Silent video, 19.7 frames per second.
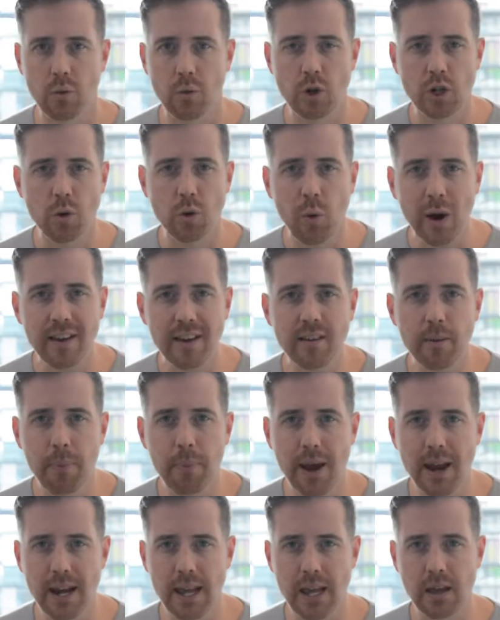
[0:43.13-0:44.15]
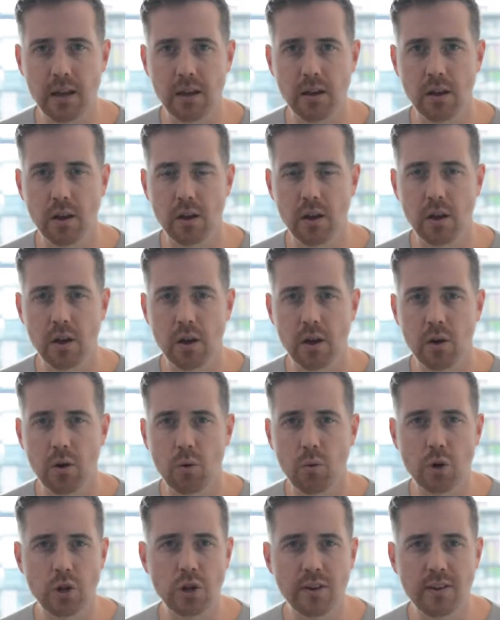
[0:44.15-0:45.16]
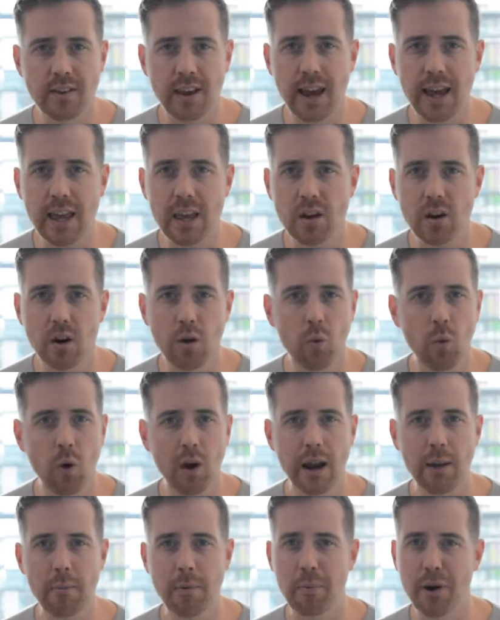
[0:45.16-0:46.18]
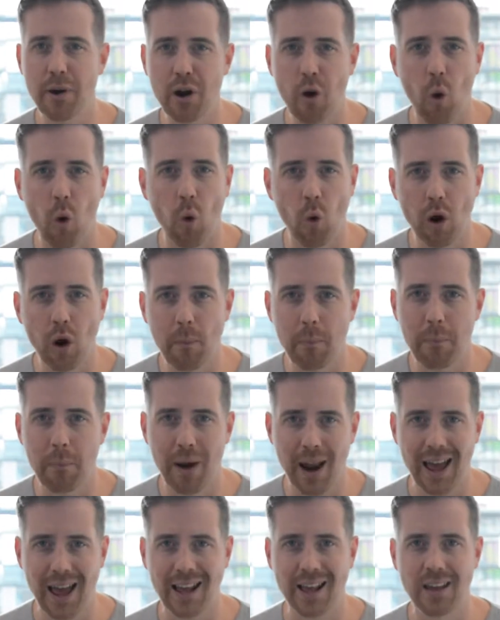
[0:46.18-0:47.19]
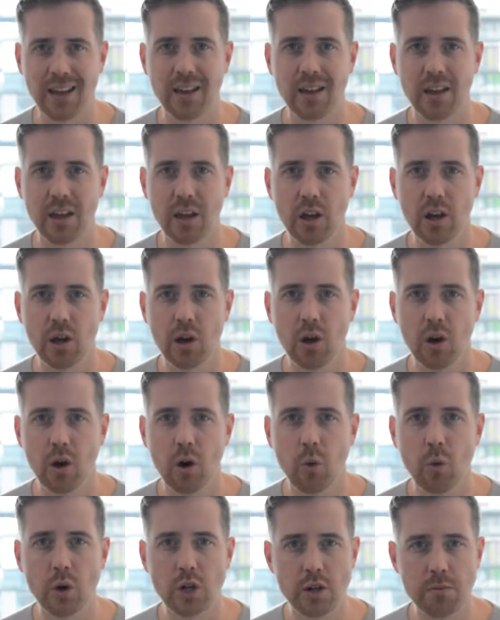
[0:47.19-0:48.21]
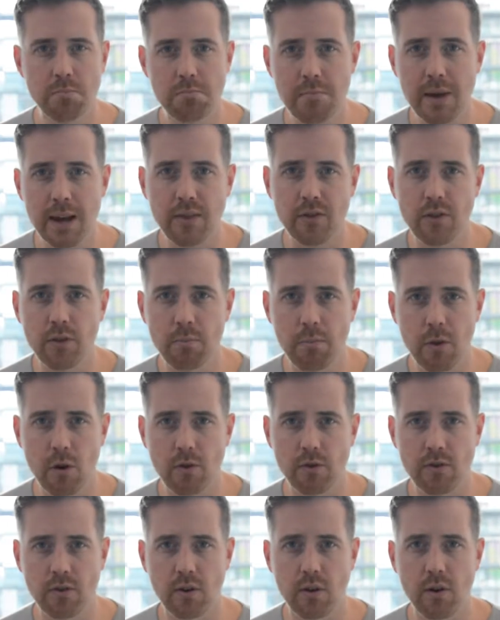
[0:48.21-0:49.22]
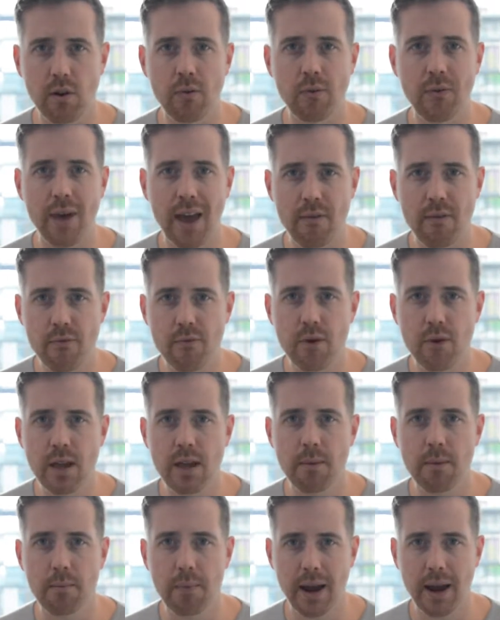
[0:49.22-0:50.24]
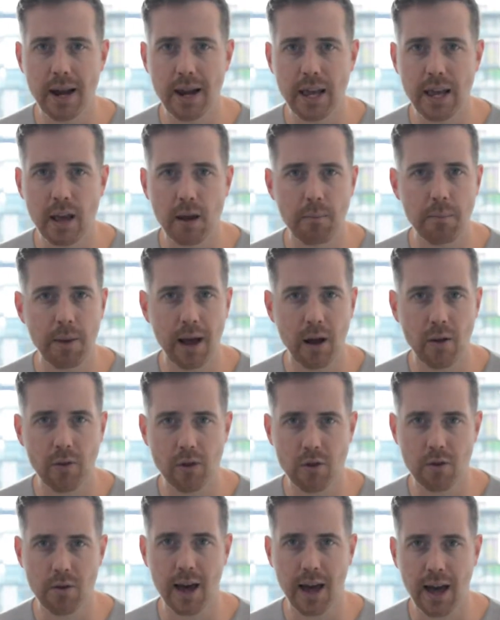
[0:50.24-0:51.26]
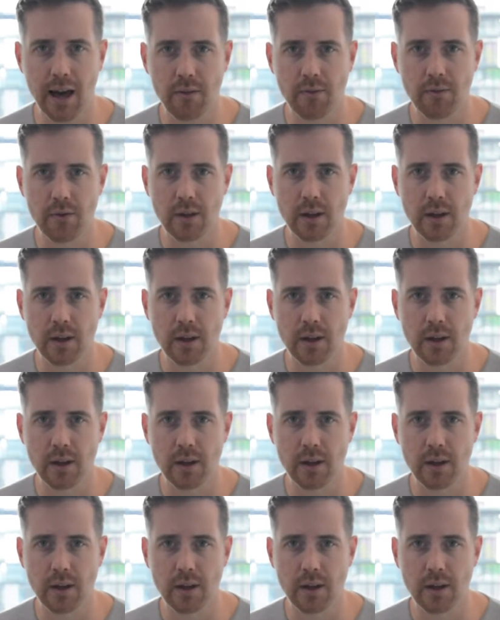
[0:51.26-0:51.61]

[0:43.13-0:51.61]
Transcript: Would you waste a penny? Would you say, you know what, let me put it all on black? would you make the most of every penny and pound that you have?